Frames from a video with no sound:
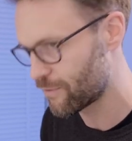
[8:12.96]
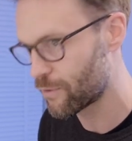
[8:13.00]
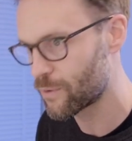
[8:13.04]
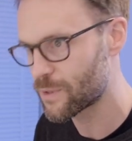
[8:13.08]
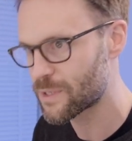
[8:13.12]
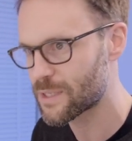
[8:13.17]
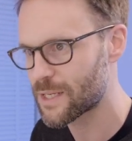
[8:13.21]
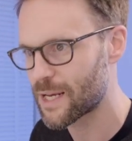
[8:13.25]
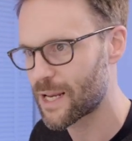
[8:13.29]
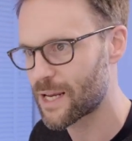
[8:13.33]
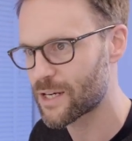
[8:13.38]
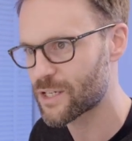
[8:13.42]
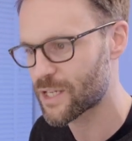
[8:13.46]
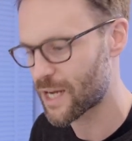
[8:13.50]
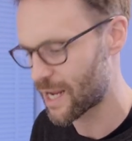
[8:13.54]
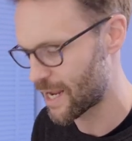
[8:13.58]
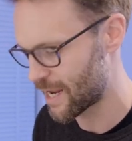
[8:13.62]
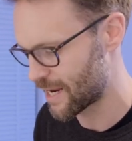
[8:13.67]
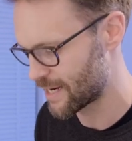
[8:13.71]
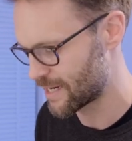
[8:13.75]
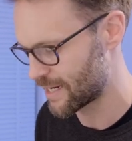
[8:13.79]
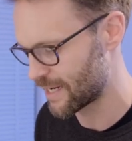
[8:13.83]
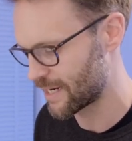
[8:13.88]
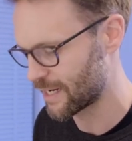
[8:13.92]
forward slash
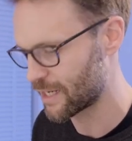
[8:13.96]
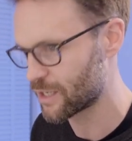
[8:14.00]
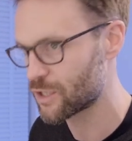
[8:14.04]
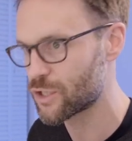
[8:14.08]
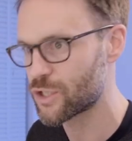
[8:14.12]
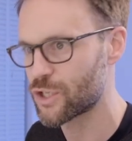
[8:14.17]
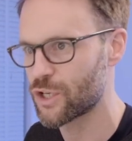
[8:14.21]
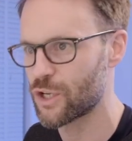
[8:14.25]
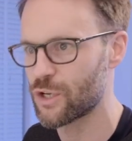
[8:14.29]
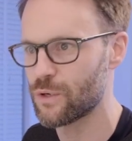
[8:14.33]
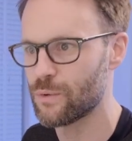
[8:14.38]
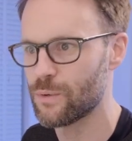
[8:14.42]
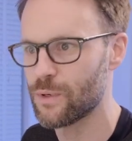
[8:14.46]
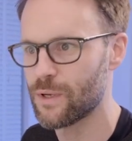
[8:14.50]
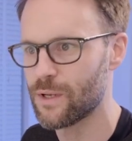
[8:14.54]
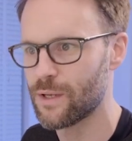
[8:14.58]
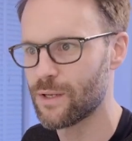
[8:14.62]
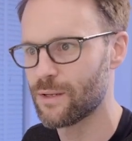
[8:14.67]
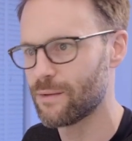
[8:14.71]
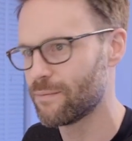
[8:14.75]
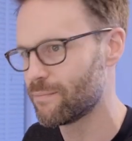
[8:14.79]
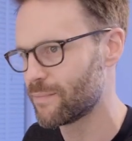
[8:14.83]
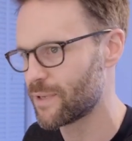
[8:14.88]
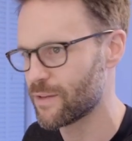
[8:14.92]
heading two.
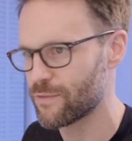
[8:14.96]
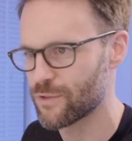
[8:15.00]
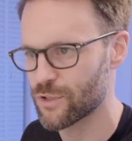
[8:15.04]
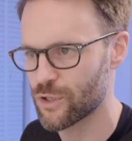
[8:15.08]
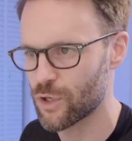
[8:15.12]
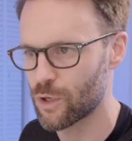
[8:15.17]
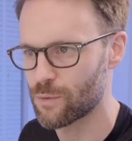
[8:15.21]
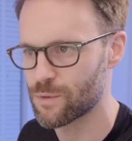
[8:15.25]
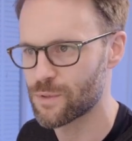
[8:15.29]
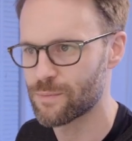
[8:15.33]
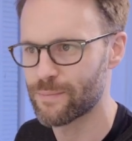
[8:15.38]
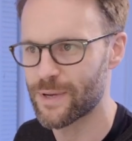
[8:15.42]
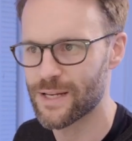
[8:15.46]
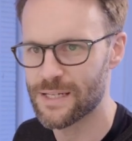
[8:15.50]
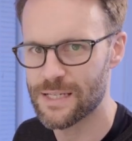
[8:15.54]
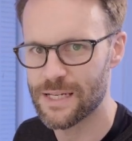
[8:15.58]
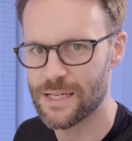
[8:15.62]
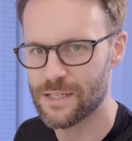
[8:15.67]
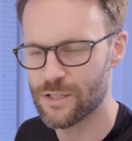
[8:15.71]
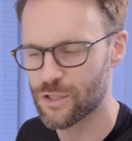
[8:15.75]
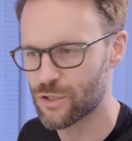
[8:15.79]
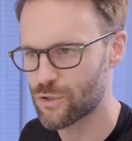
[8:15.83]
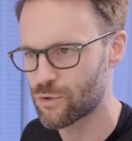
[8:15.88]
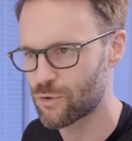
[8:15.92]
Gives you the option
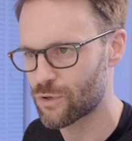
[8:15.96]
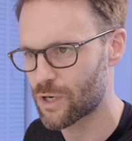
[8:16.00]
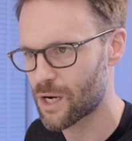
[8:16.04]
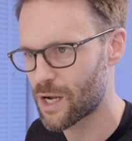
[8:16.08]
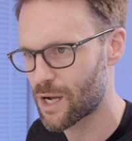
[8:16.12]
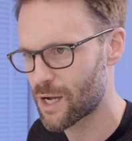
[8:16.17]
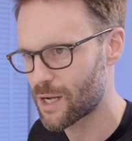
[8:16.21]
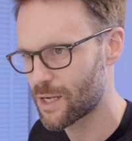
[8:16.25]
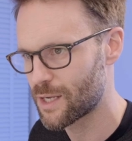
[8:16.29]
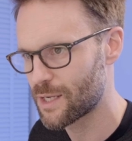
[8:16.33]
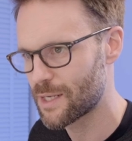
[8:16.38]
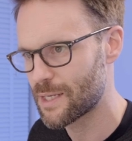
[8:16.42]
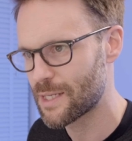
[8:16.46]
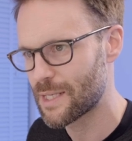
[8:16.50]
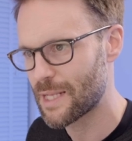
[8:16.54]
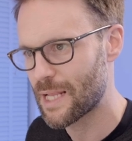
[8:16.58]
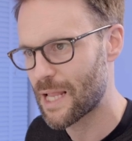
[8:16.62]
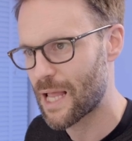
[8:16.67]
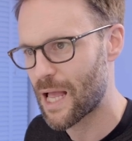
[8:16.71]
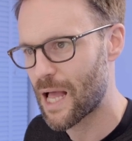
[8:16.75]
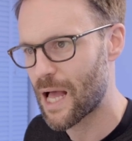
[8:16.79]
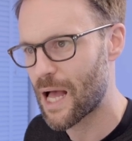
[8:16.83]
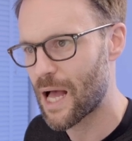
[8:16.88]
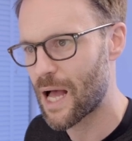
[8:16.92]
basically, it's a shortcut.
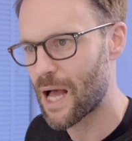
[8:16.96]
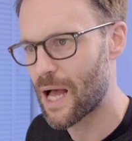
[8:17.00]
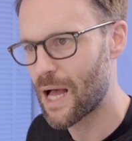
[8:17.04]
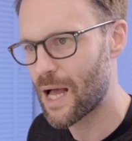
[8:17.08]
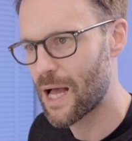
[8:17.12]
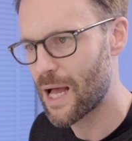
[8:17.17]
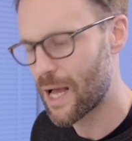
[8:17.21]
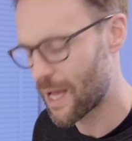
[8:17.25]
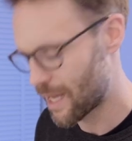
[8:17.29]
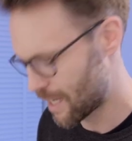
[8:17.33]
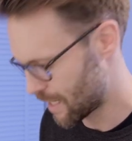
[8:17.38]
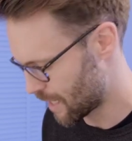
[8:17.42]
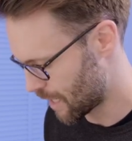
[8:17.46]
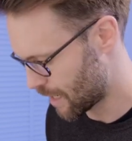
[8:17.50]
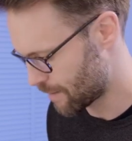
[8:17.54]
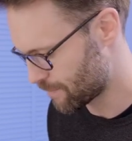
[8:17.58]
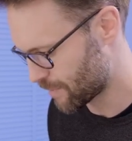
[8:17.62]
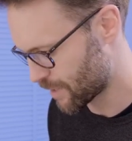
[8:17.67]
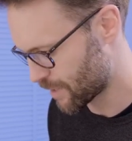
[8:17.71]
Uh, I'm